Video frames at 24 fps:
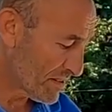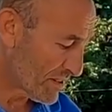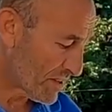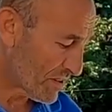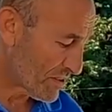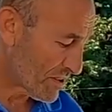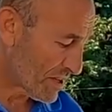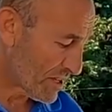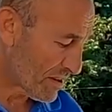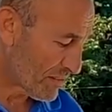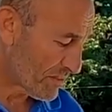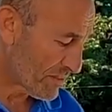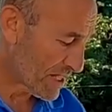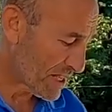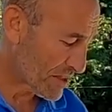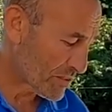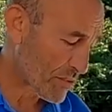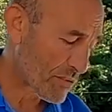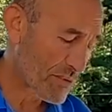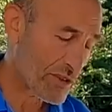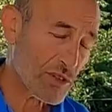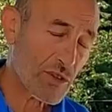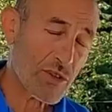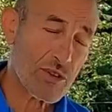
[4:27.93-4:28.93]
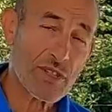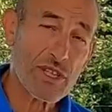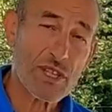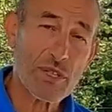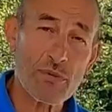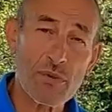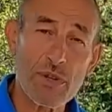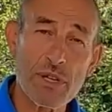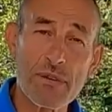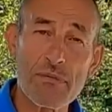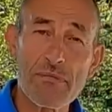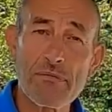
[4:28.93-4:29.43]
So yeah, I mean that's what we're doing
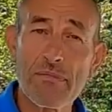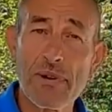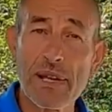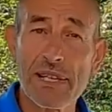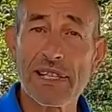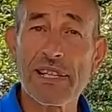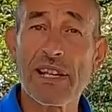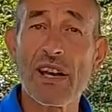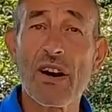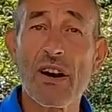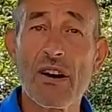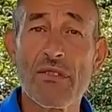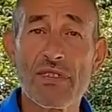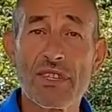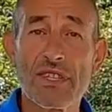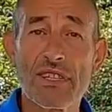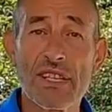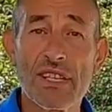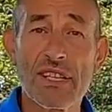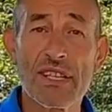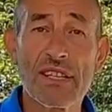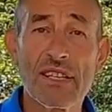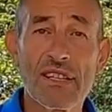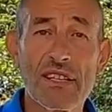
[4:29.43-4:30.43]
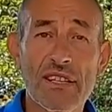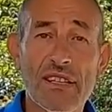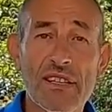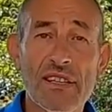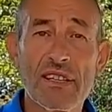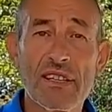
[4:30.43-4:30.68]
this week, mainly harvesting